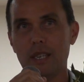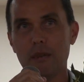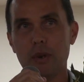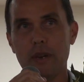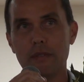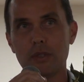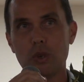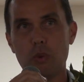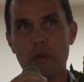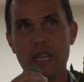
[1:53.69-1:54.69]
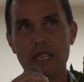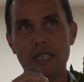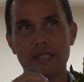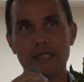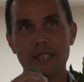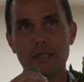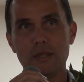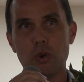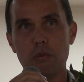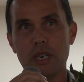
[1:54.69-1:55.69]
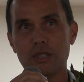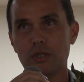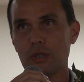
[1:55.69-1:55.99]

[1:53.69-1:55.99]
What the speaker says: never have so many said so much